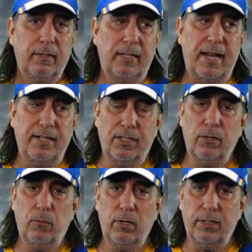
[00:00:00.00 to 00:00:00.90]
that isn't a
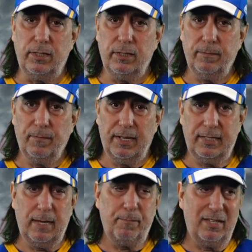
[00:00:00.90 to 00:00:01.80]
wuss,
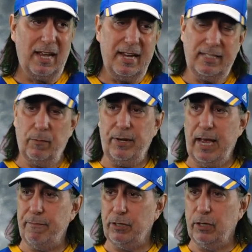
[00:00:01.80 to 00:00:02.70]
except guys that we
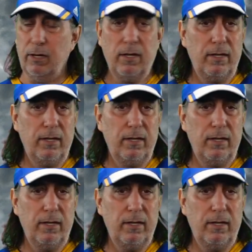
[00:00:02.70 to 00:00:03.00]
have to.